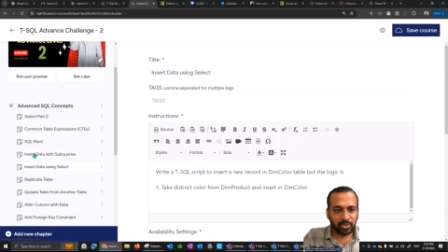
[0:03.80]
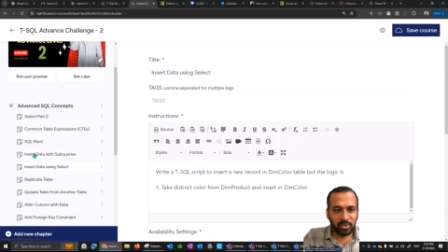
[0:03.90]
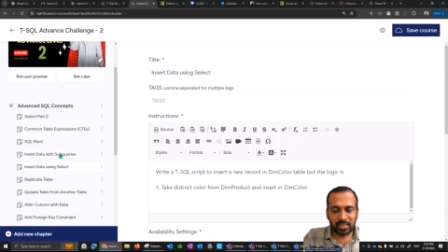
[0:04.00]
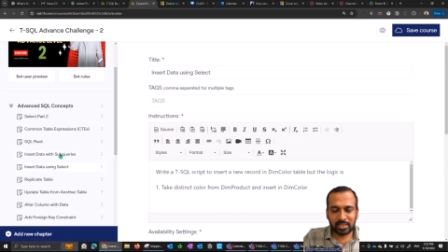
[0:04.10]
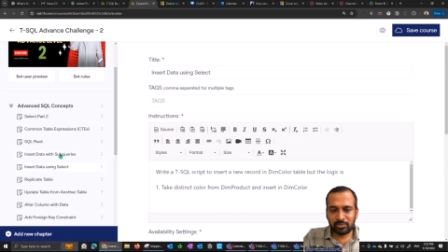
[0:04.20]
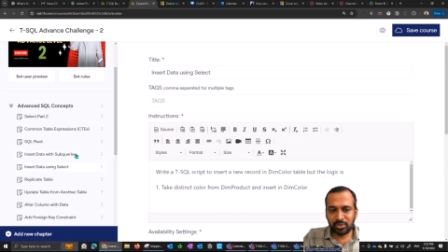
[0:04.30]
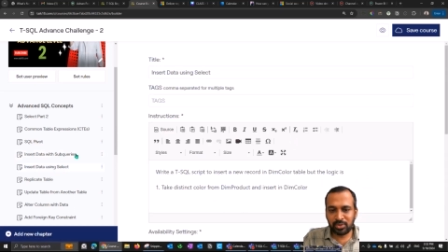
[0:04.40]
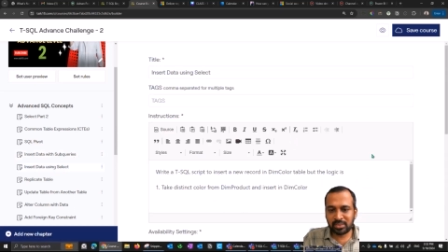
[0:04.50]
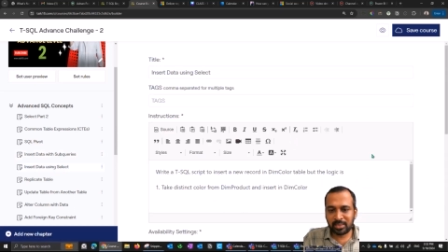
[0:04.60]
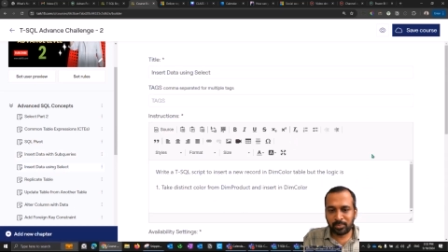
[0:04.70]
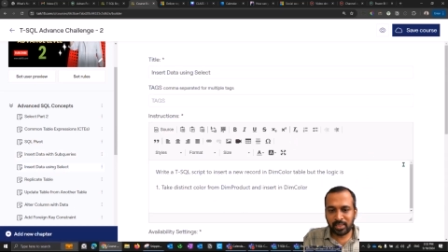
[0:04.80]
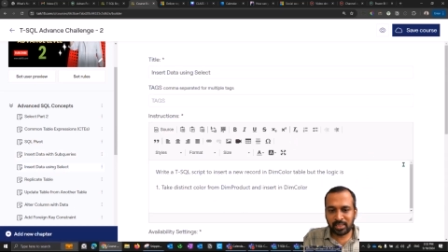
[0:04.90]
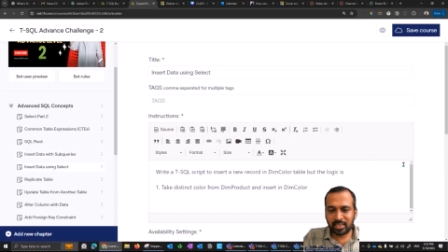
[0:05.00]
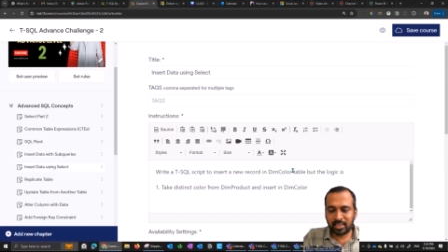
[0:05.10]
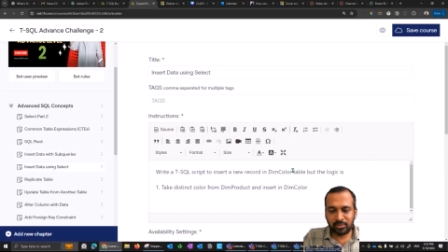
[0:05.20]
Actually, that's using
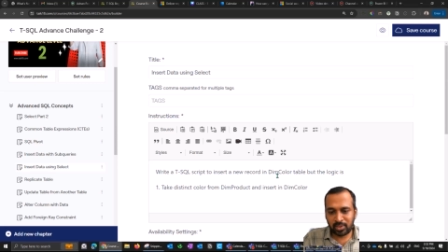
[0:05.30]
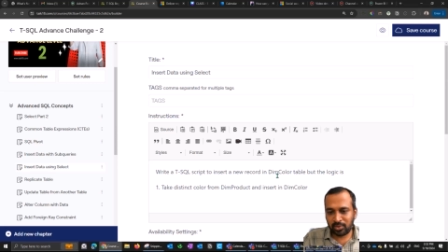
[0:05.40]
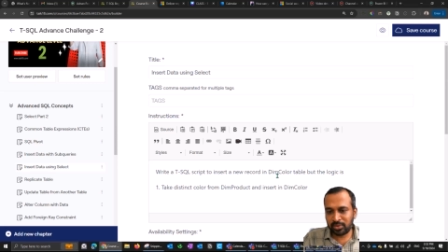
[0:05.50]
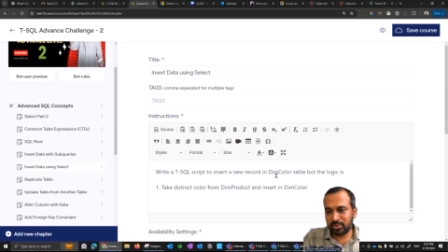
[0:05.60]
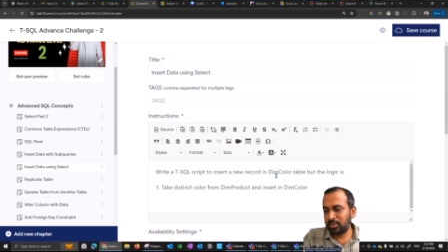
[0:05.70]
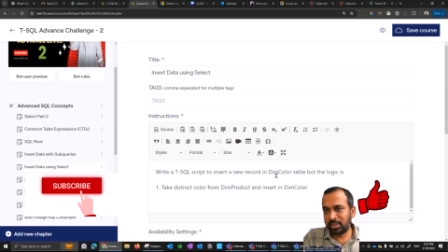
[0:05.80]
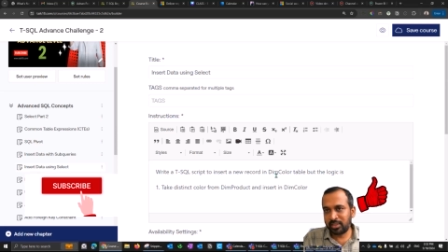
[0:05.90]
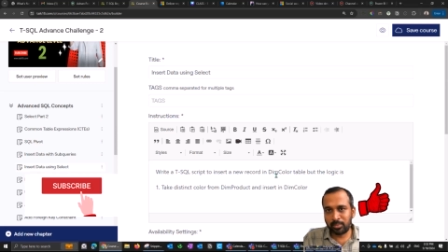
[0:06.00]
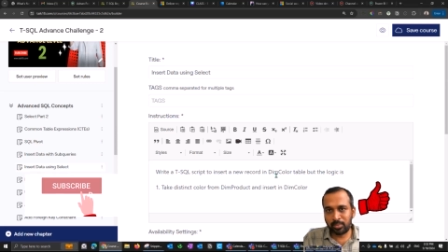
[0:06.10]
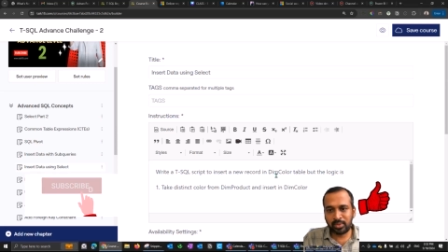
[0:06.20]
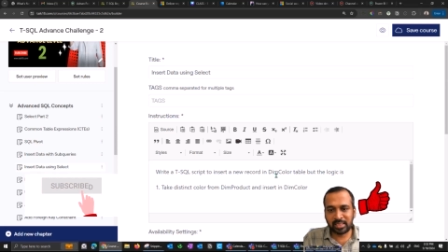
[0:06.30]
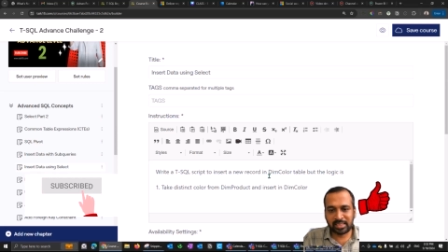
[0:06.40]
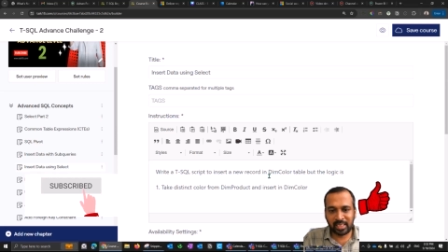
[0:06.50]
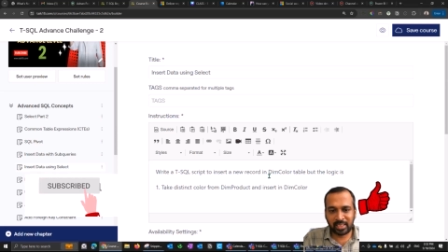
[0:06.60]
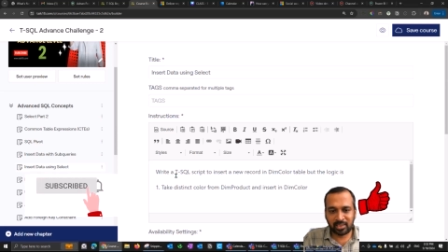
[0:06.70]
subqueries and now is using about the
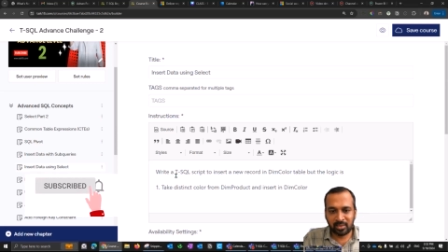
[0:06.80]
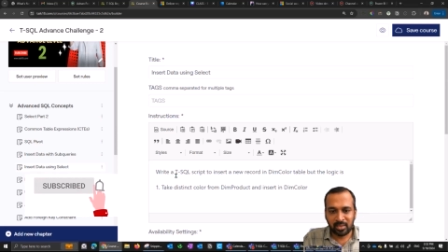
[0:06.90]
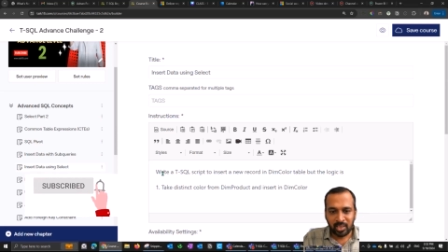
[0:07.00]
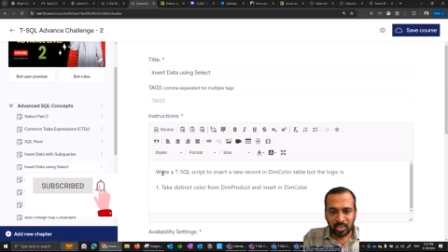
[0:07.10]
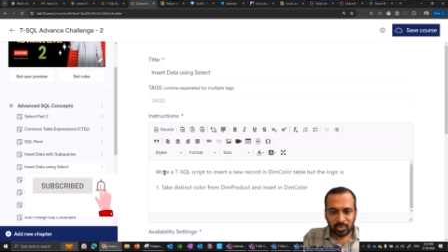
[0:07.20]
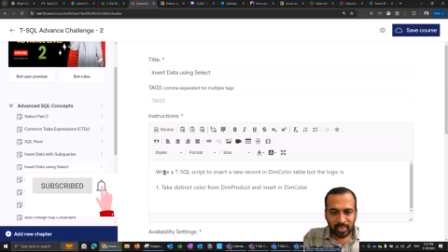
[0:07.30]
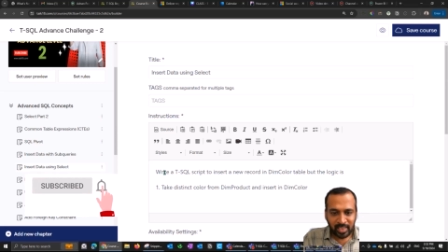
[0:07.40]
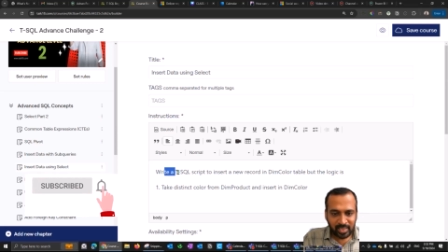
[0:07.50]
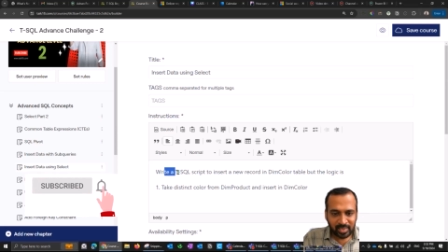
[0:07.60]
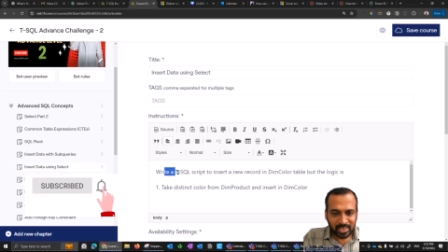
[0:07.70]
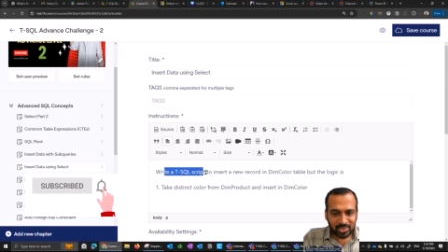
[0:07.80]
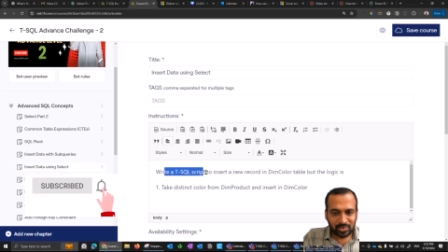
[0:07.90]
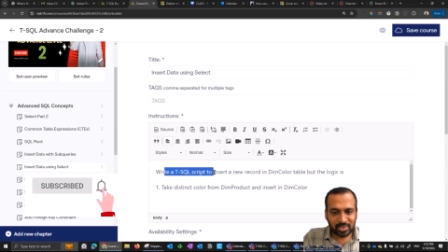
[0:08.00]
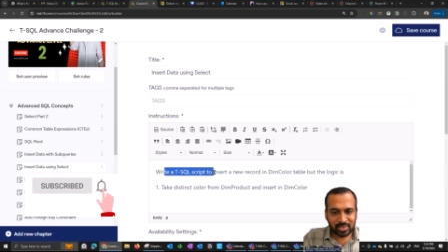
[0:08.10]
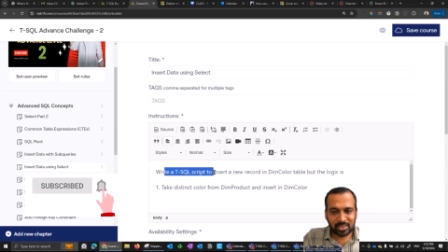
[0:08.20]
select here. So write a
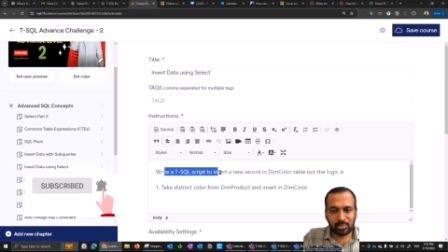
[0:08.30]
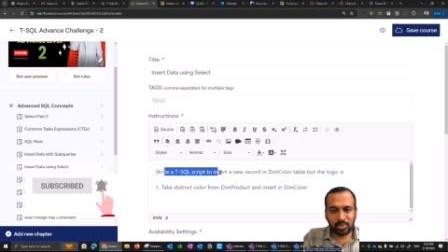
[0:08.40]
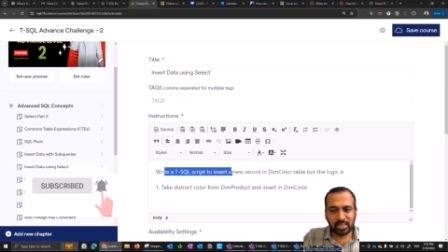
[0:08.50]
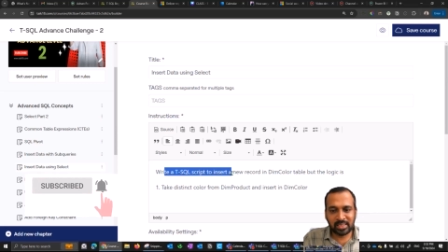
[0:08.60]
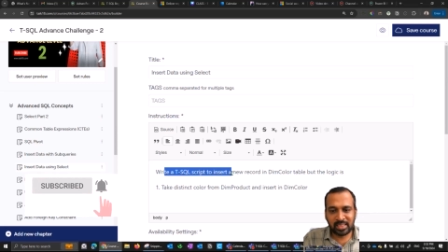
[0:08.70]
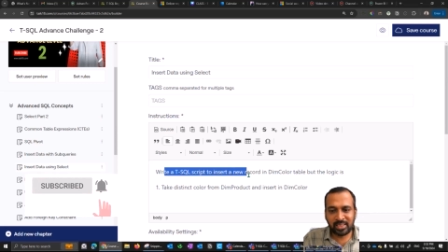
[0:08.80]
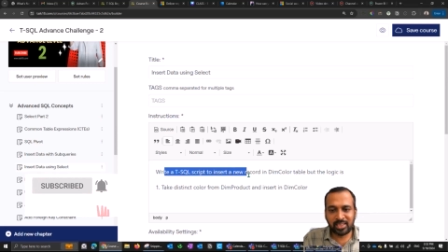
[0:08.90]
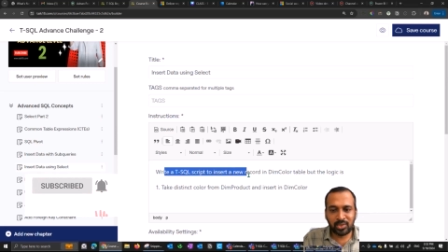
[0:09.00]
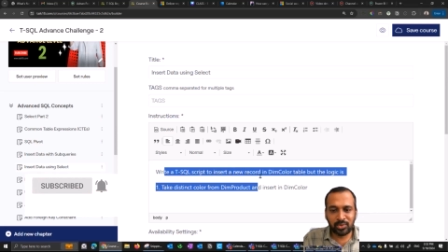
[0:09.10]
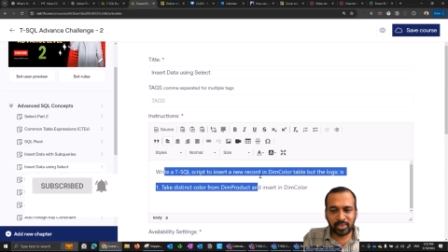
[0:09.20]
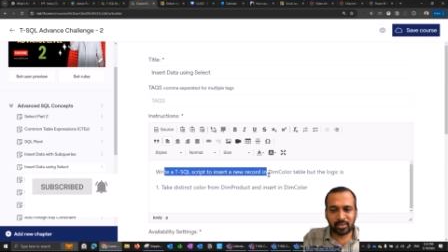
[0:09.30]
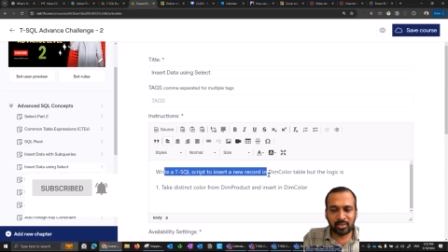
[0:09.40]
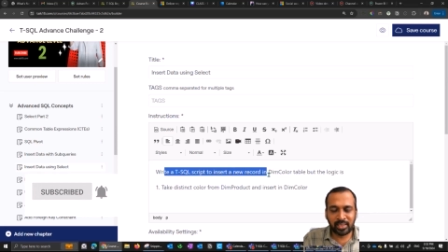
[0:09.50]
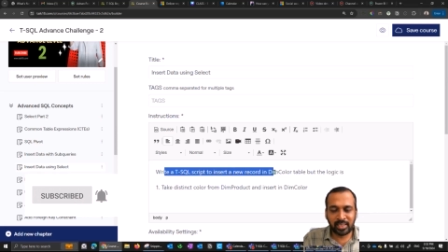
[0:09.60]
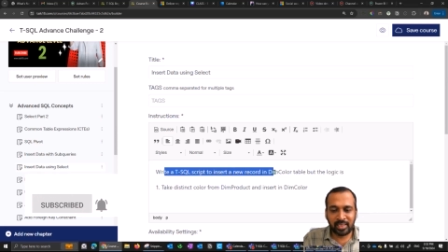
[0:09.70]
T-SQL script to insert a new
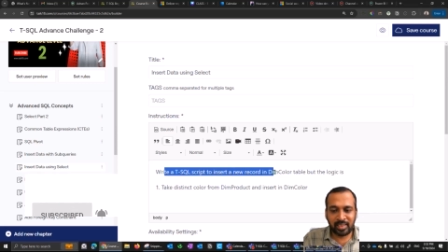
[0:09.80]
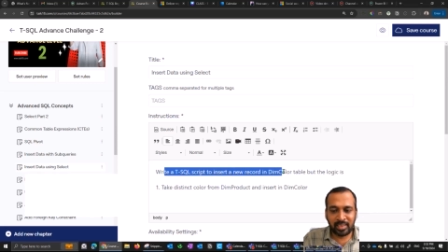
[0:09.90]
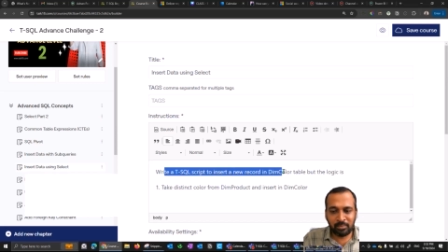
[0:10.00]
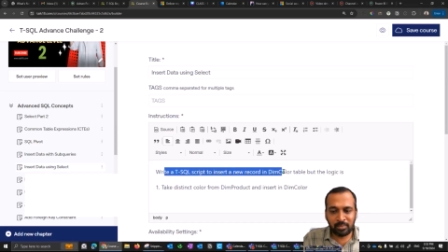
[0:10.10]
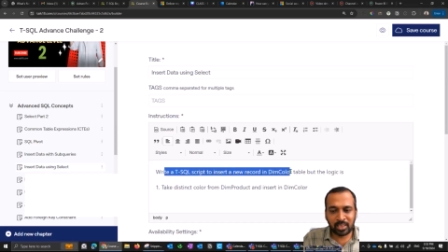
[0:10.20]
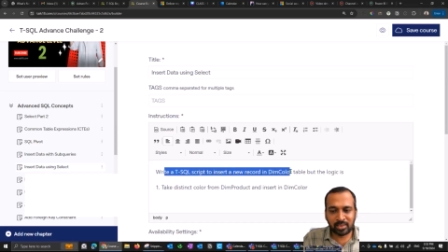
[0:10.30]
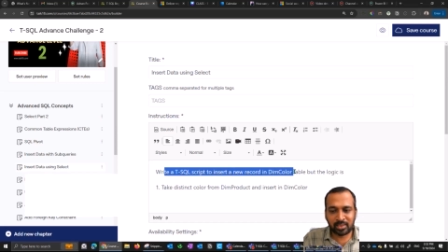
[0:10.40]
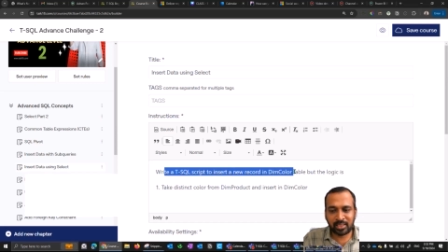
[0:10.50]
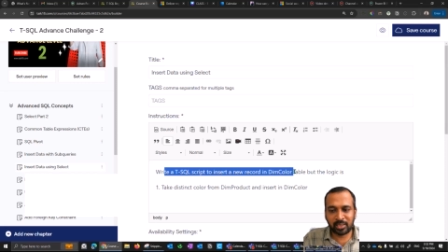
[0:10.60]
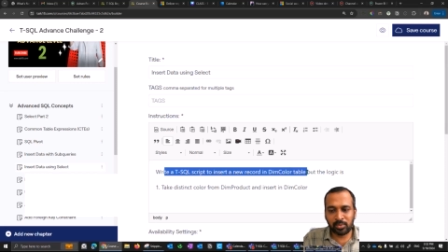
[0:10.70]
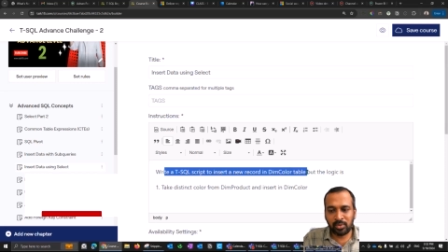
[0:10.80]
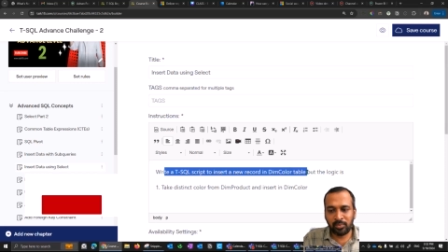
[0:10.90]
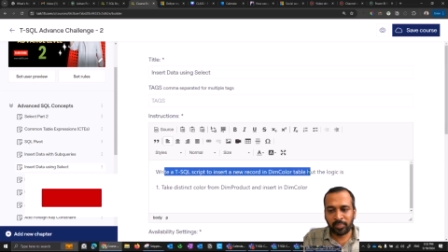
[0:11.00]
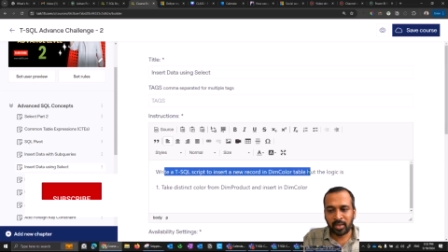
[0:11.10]
record in dim color table.